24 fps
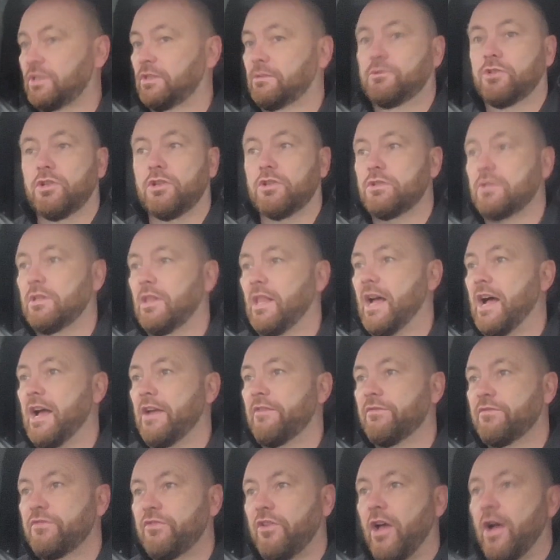Just life.
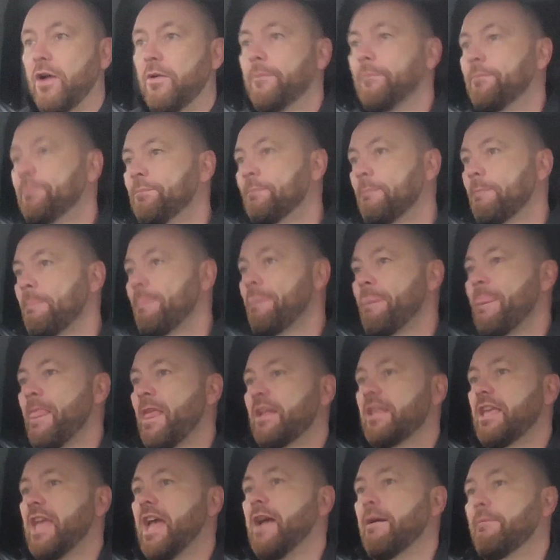So,
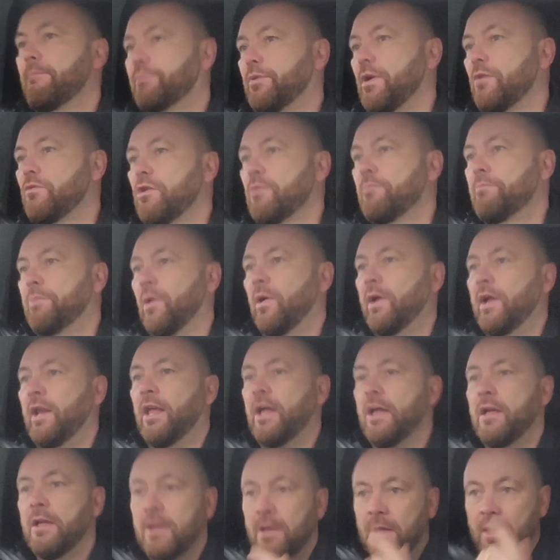yeah, broken
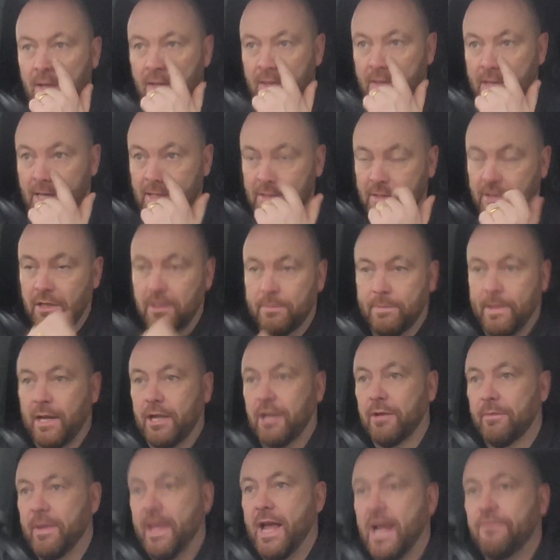boiler. That's in the back
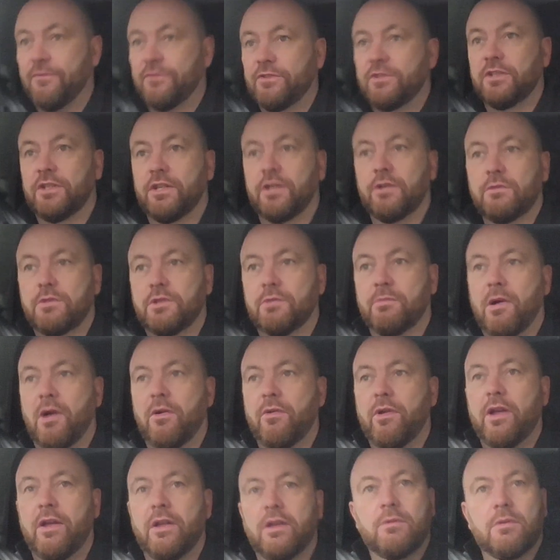of my head for to do
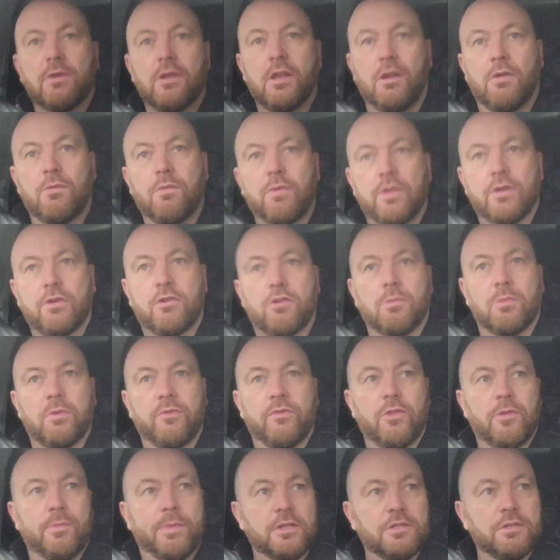tomorrow, along with a couple of
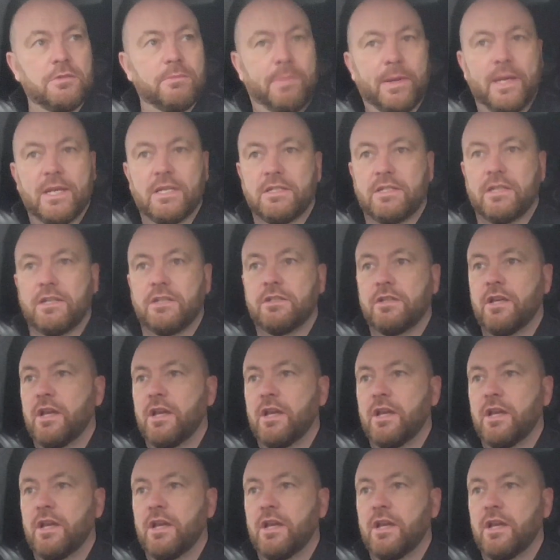other bits and pieces.